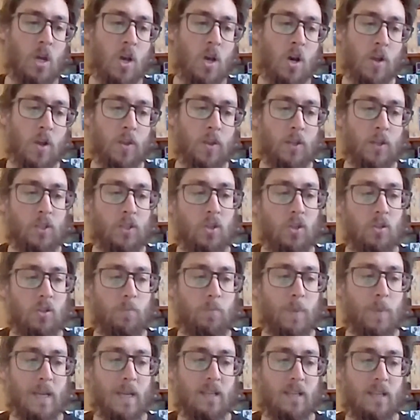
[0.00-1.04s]
On the too
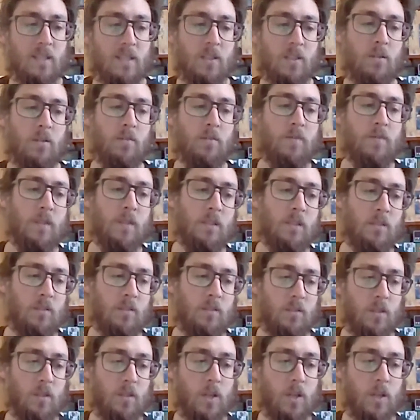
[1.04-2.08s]
big sofa,
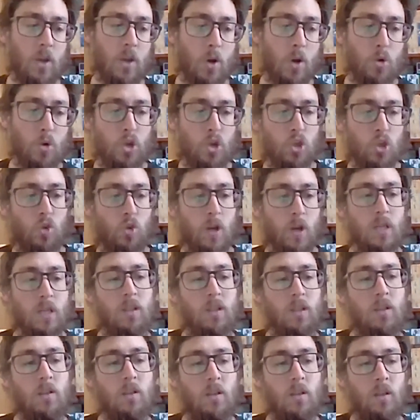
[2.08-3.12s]
a coach
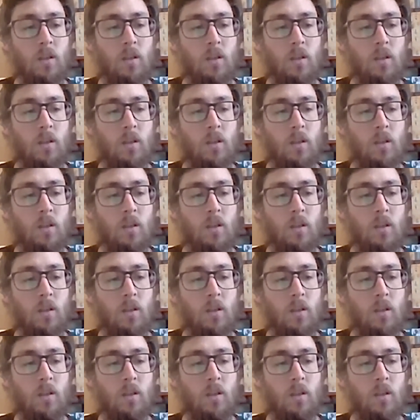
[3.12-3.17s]
train,